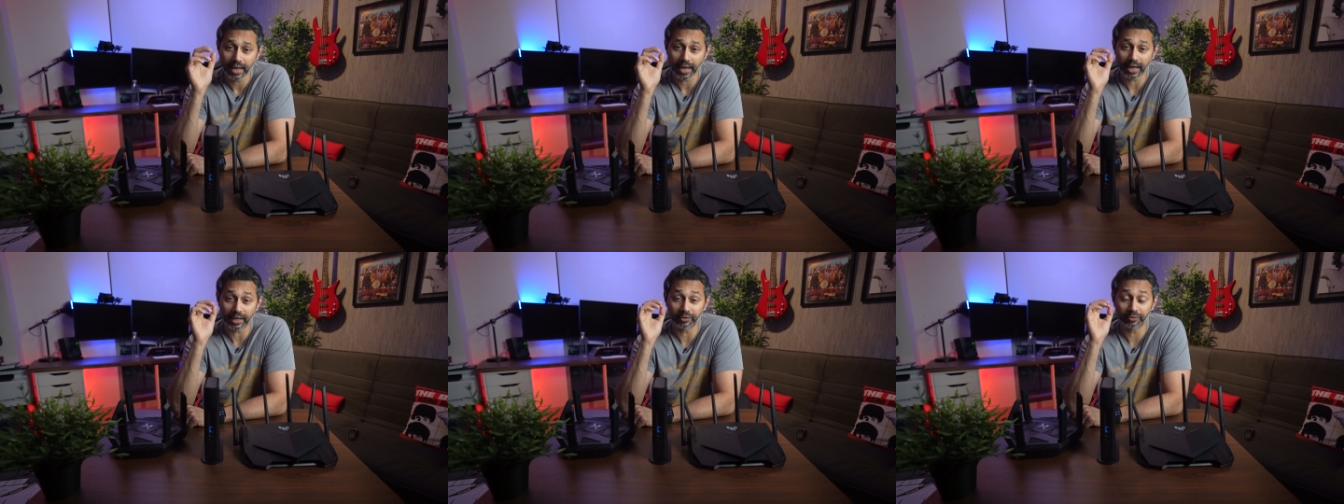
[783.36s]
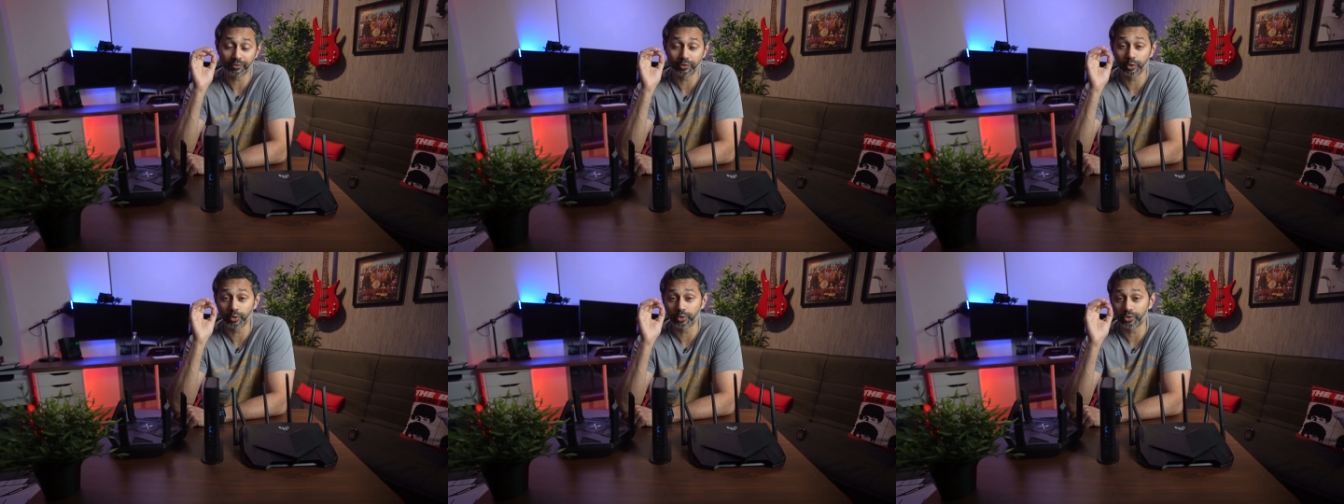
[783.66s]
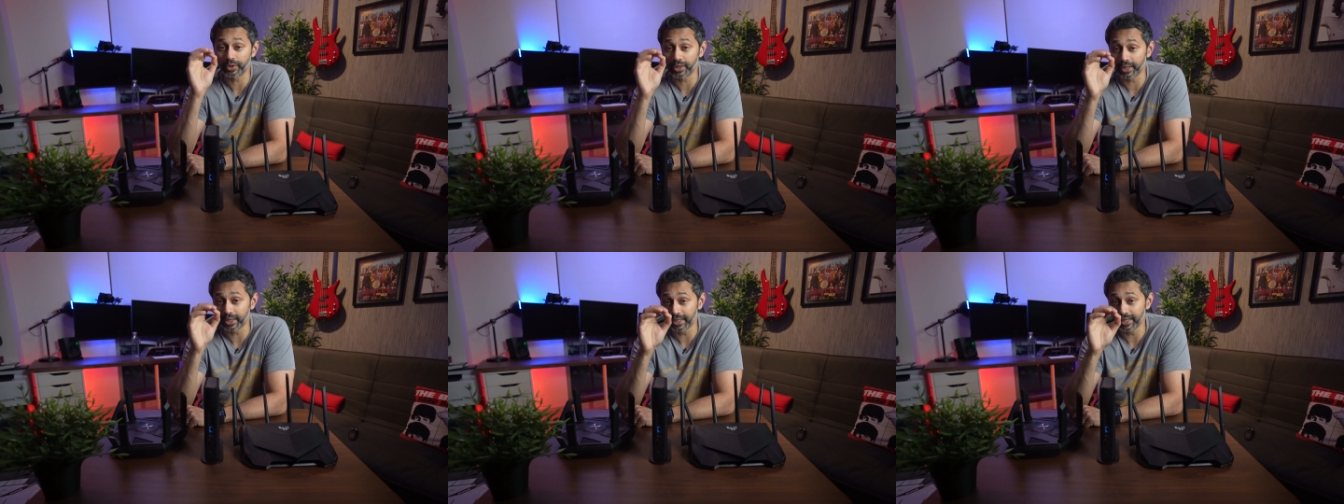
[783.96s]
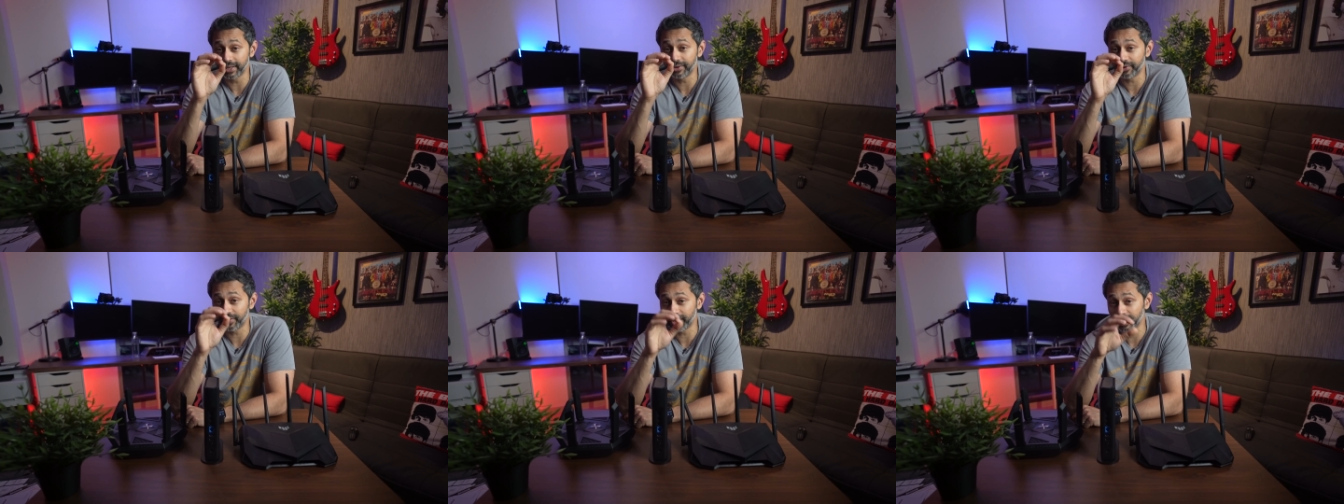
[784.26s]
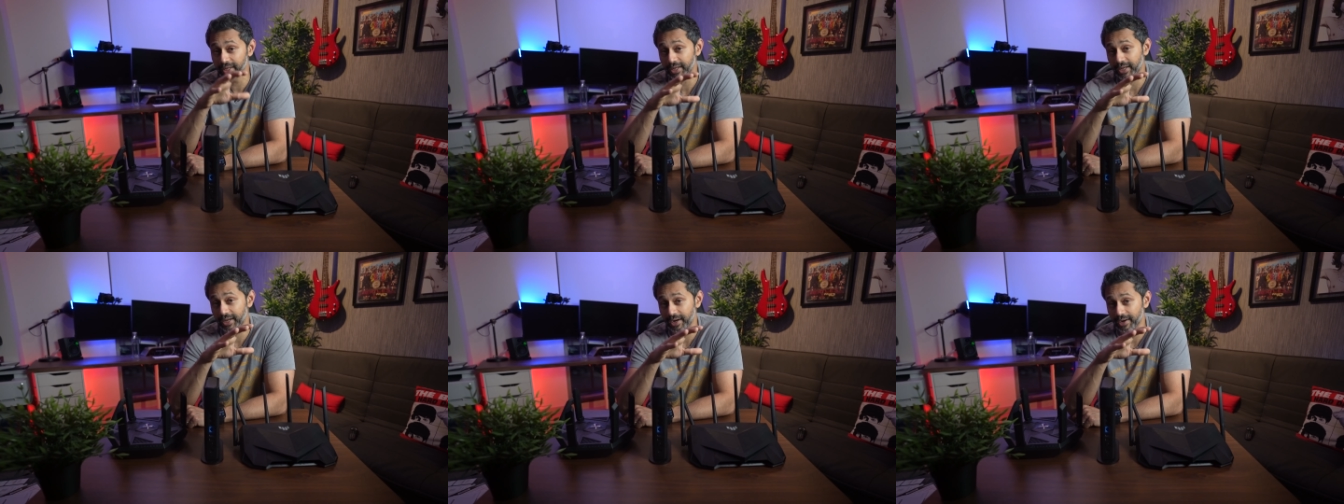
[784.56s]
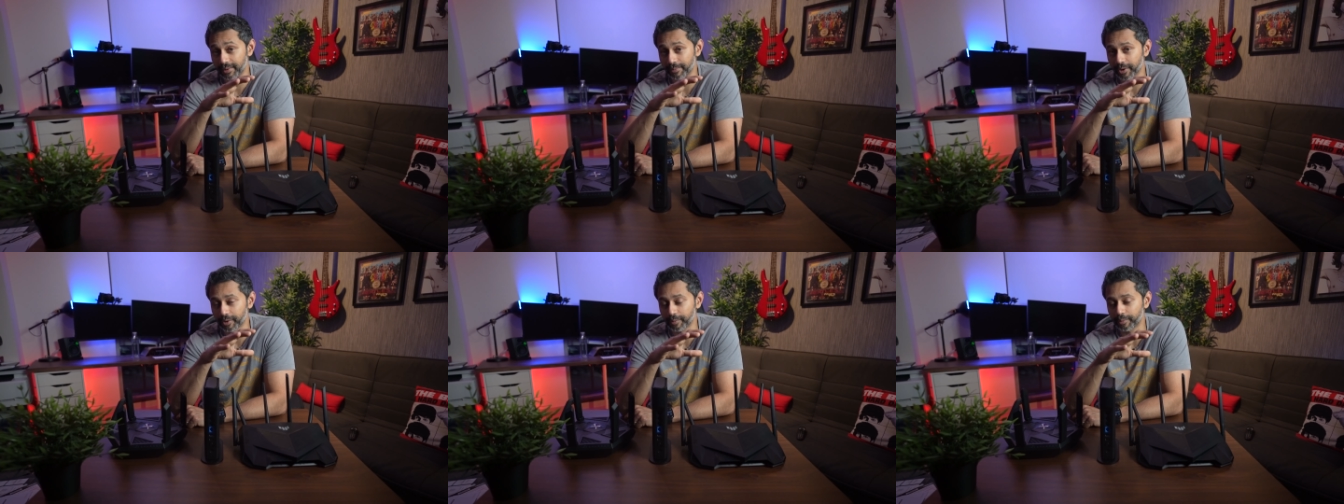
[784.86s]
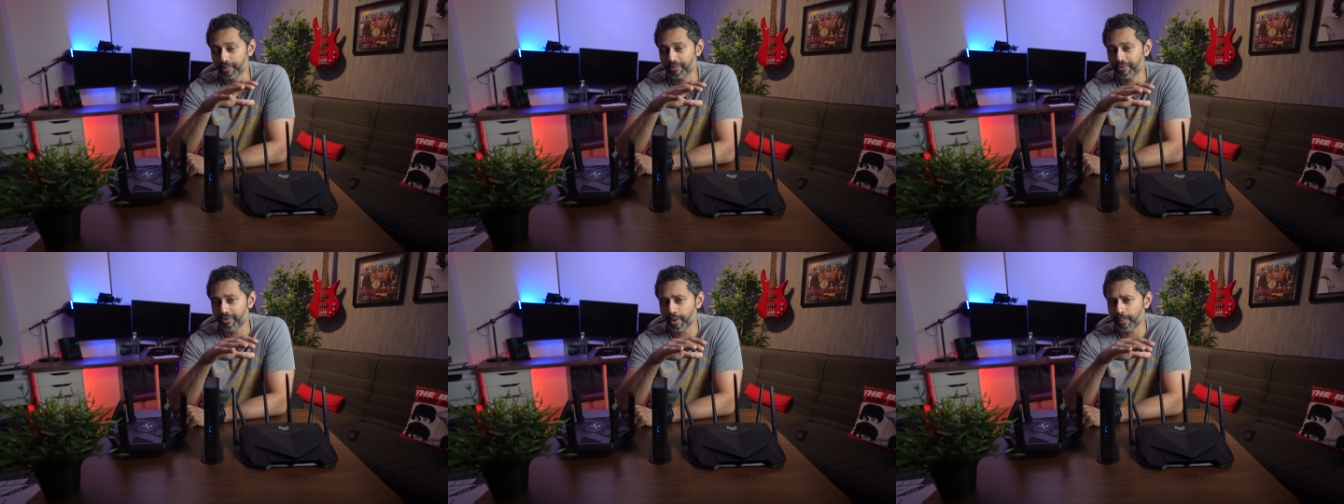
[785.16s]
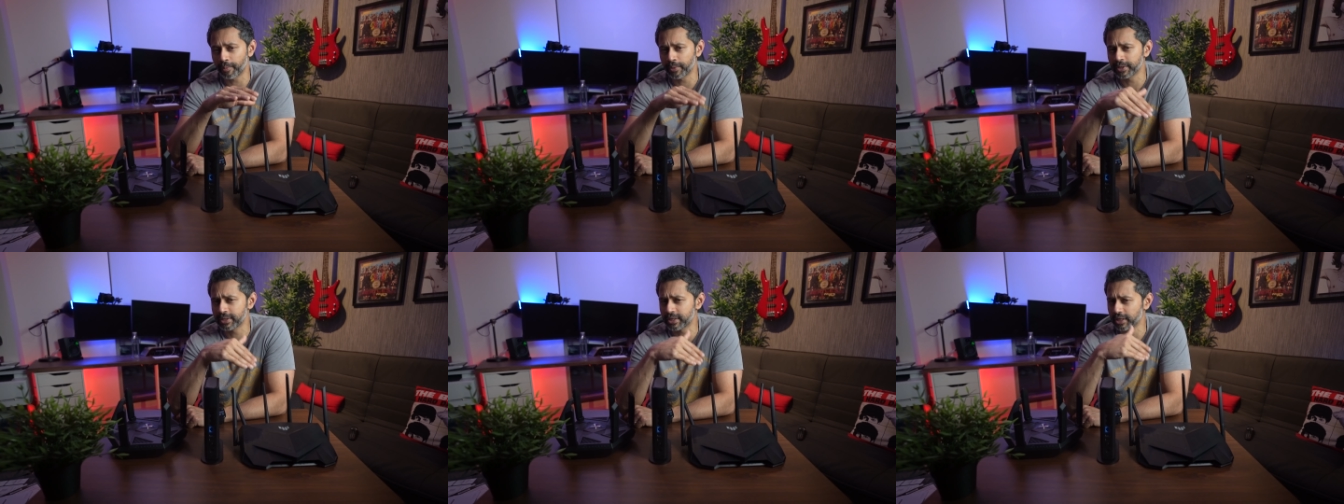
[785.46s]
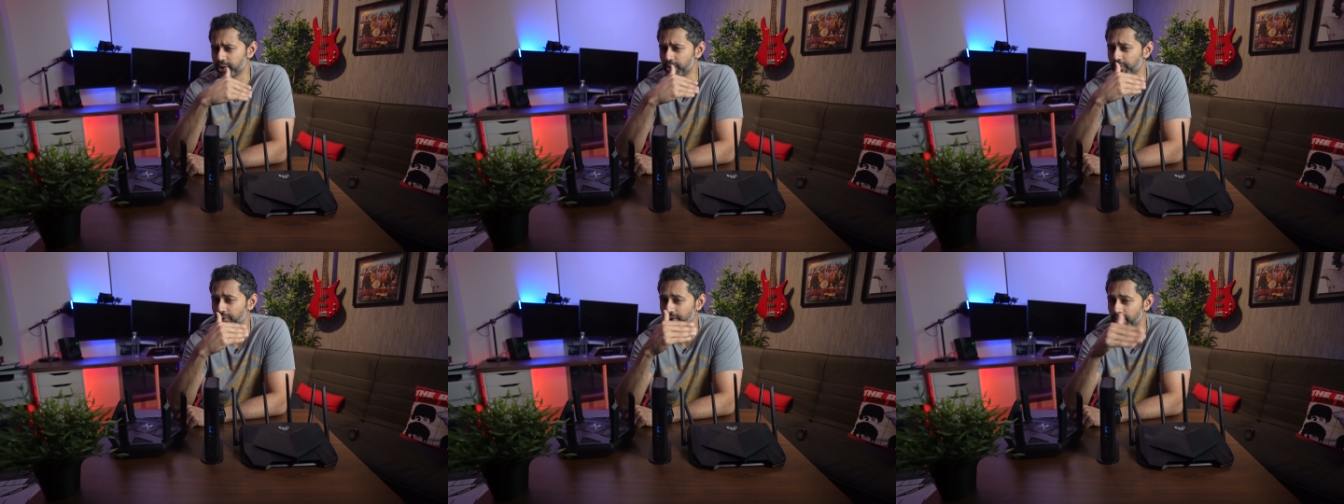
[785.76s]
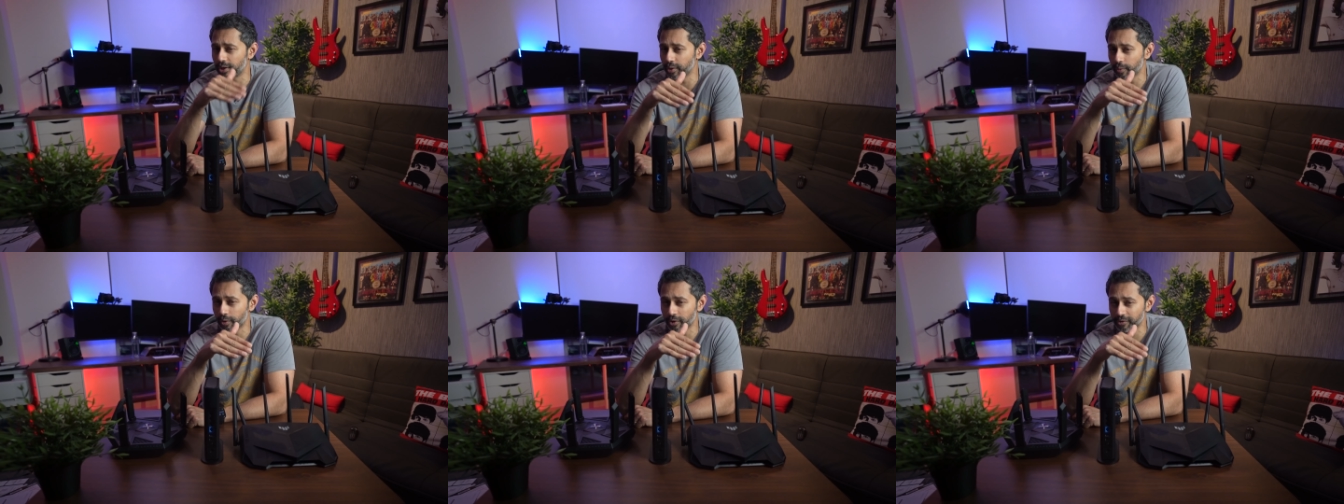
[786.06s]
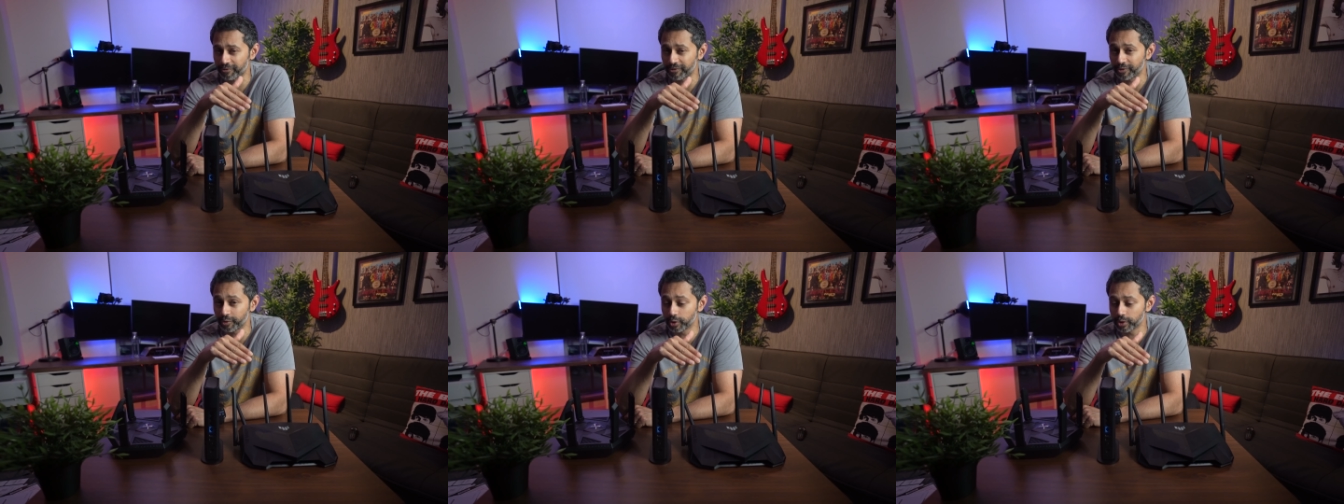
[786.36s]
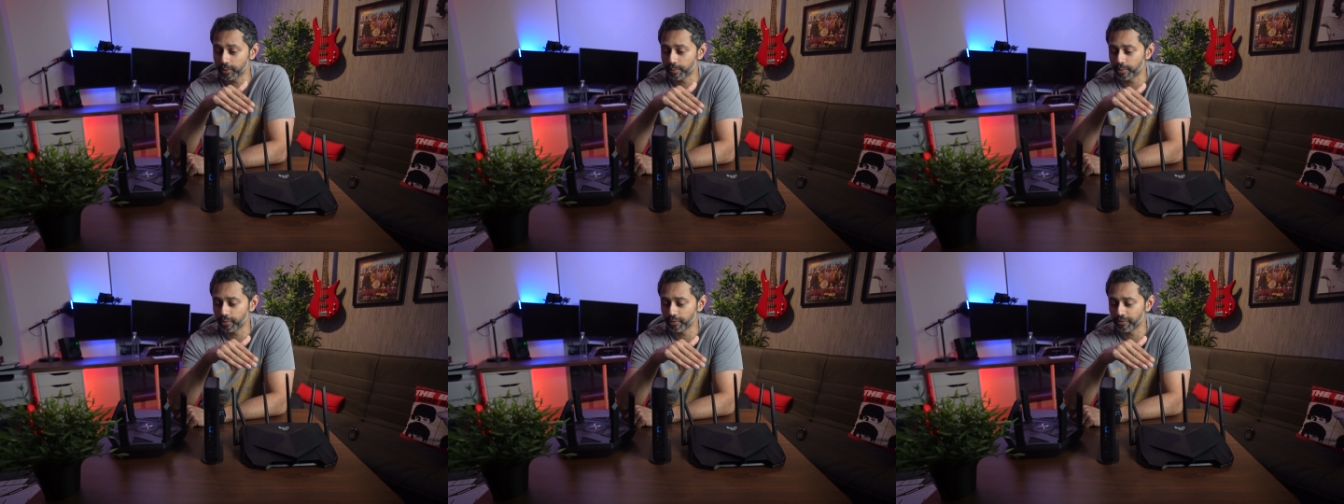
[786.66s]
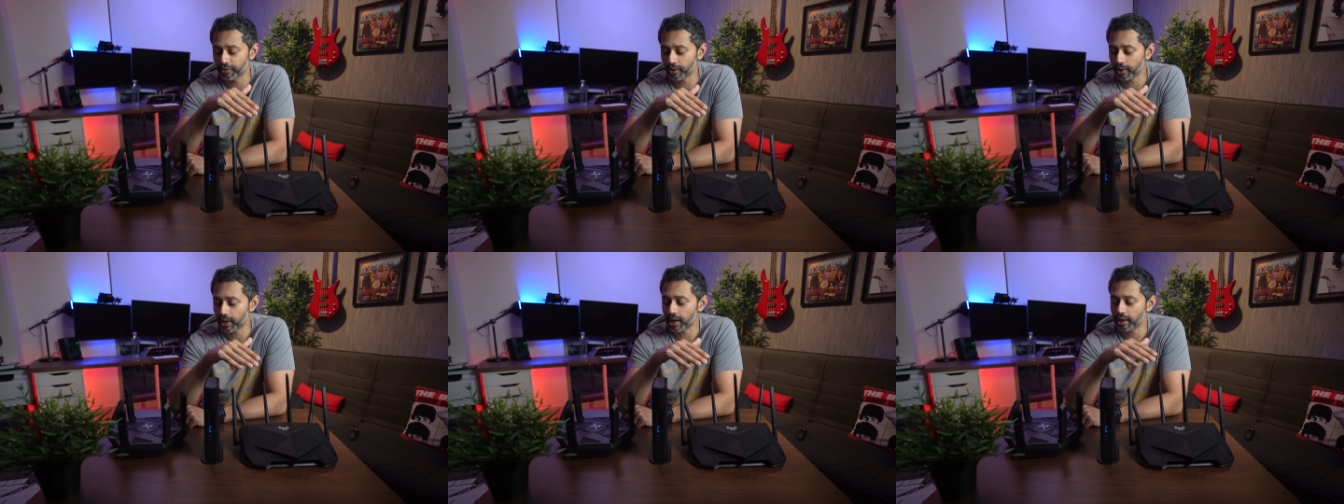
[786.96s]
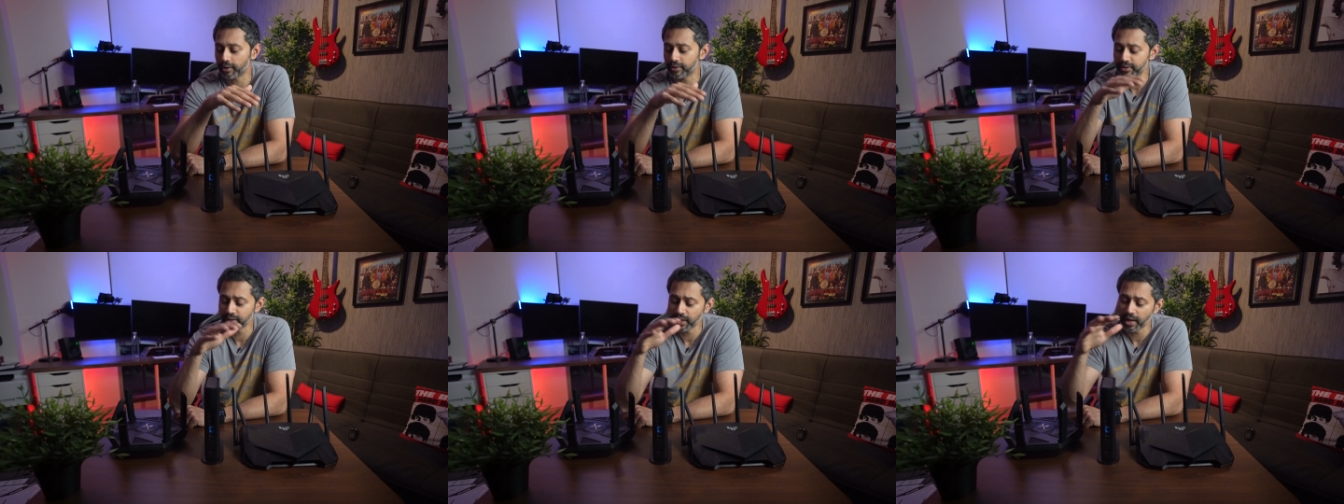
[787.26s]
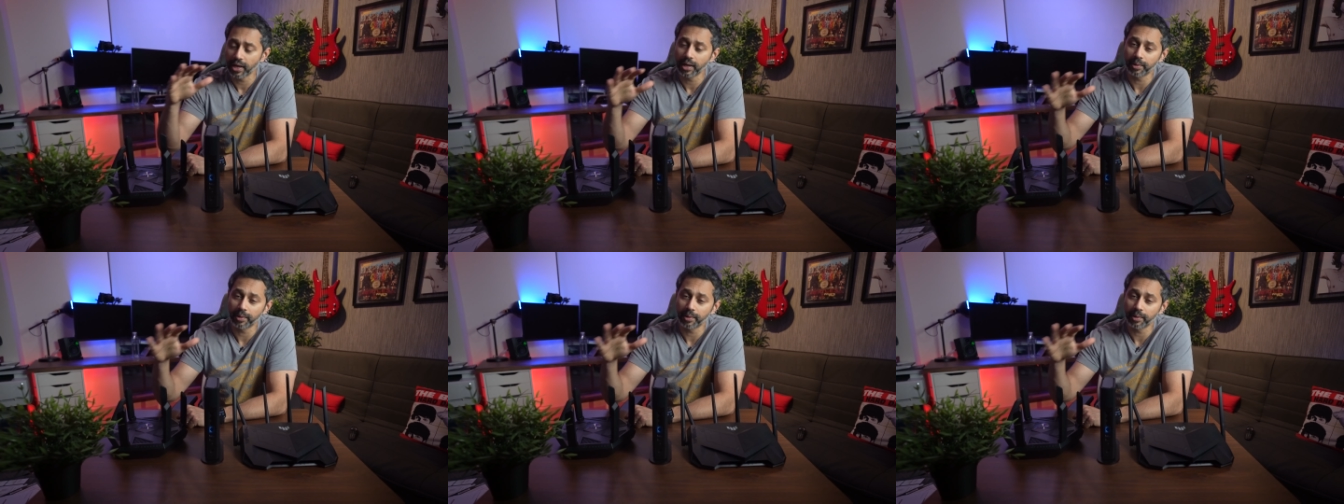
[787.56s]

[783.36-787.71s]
And if you really, really care about performance and you really want to future-proof your house,